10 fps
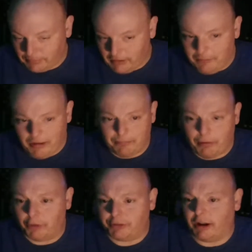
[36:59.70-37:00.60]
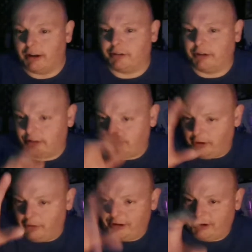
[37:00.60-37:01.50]
I made a post on it. So guys, if you
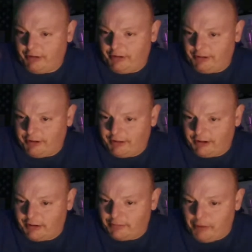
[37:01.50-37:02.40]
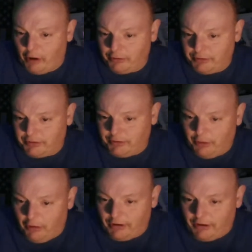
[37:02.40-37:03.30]
go to my channel, you can see, I think it says post. You
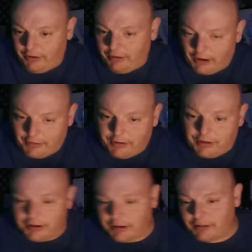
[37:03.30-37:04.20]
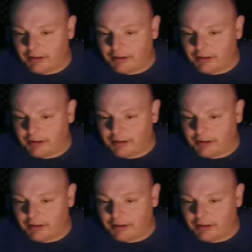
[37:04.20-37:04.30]
go on there, you can actually see it.